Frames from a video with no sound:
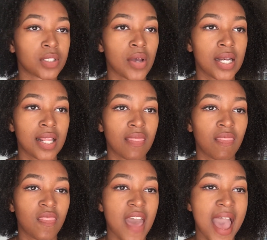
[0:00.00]
So I
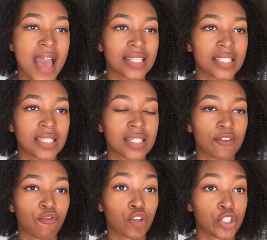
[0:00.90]
did that
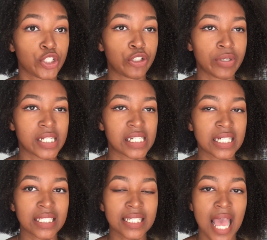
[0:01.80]
for 2
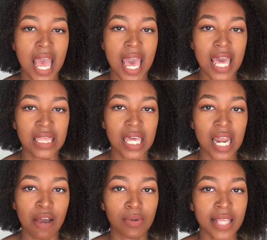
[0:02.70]
years, and then
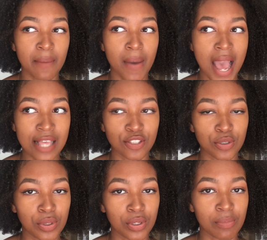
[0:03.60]
I was a past
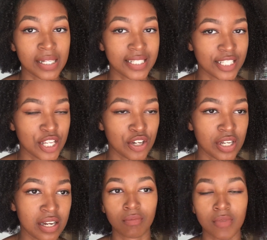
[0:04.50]
tutor my senior
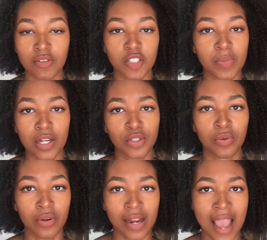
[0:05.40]
year. I was just peer
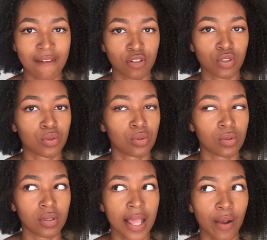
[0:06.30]
tutoring after
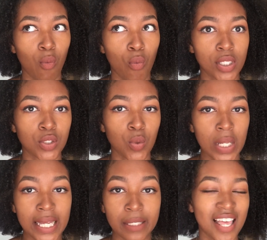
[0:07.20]
school, like once a
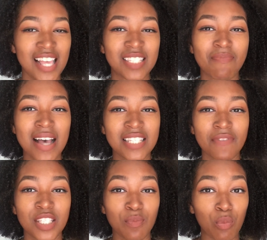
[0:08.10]
week. It's best
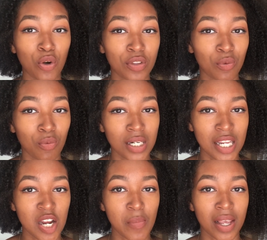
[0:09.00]
if it's more than 1
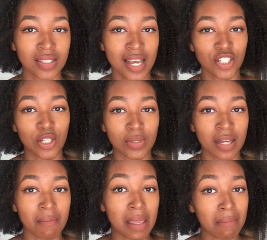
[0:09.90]
year, because that shows
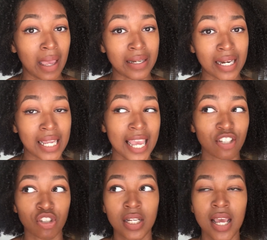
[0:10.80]
commitment and
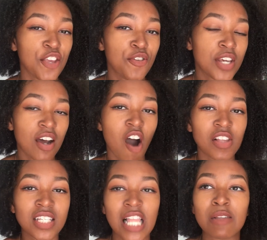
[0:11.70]
dedication. You did all
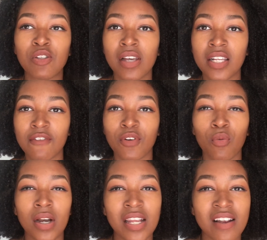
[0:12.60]
these clubs, you only did it for
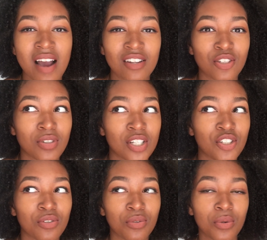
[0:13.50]
1 year, kind of shows
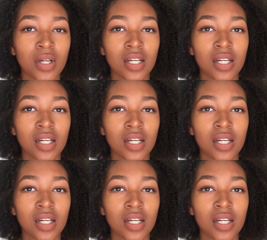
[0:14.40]
that you,